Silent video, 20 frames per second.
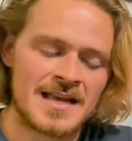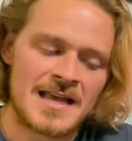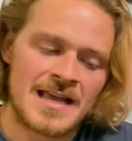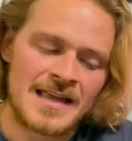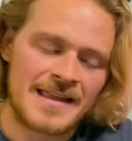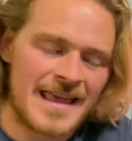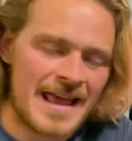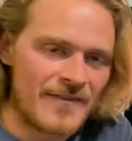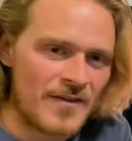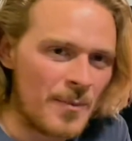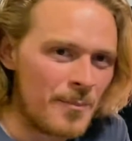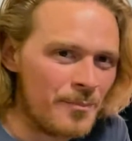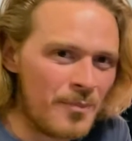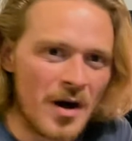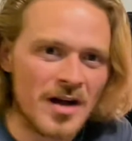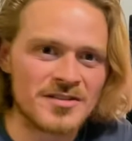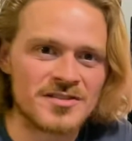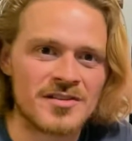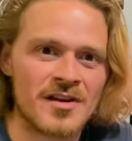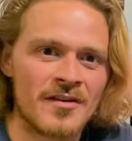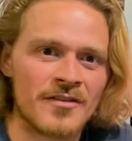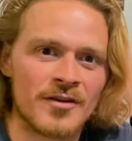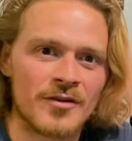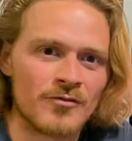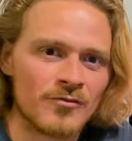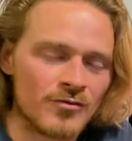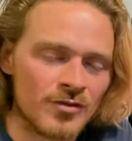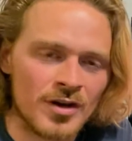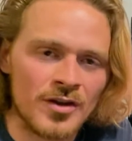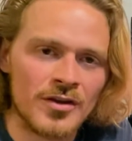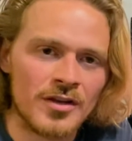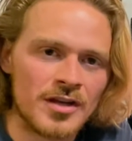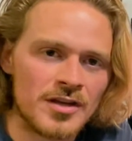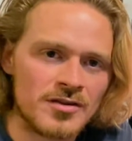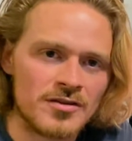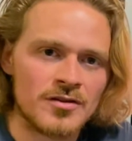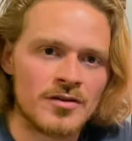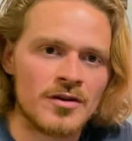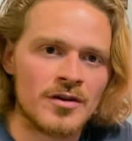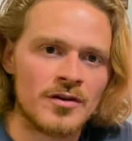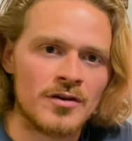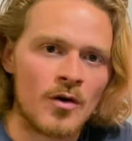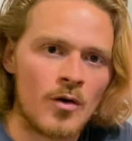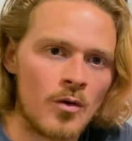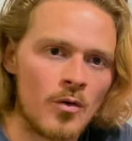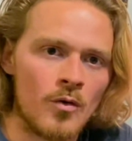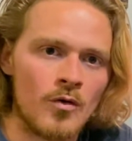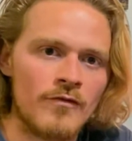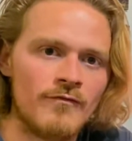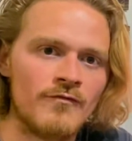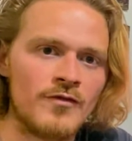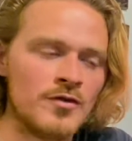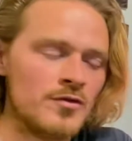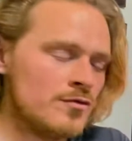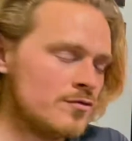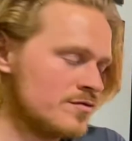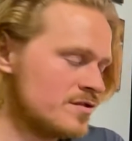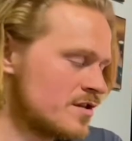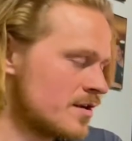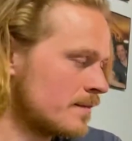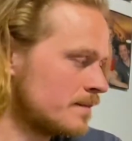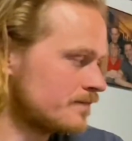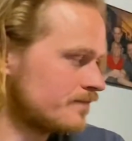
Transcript: And they have a bunch of other really good whole foods.